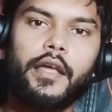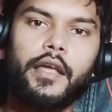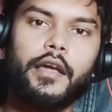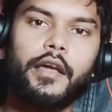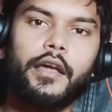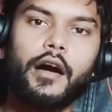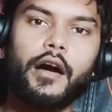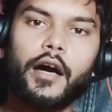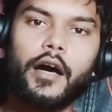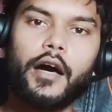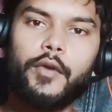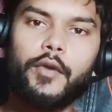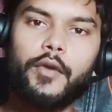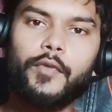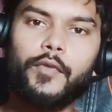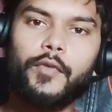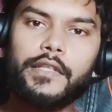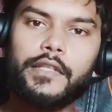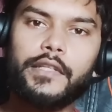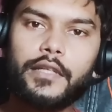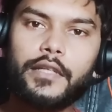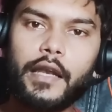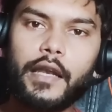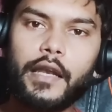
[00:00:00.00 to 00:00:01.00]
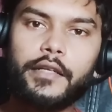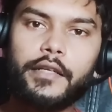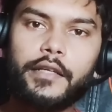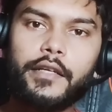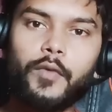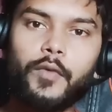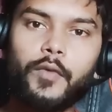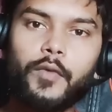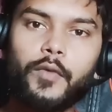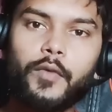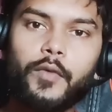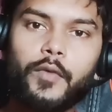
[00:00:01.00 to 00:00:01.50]
garbage collector
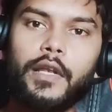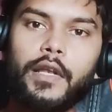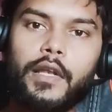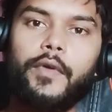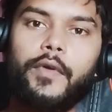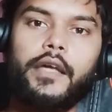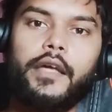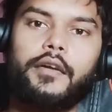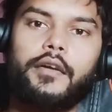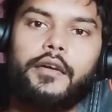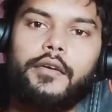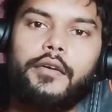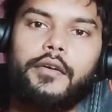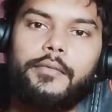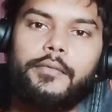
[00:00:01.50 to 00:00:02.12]
will awake.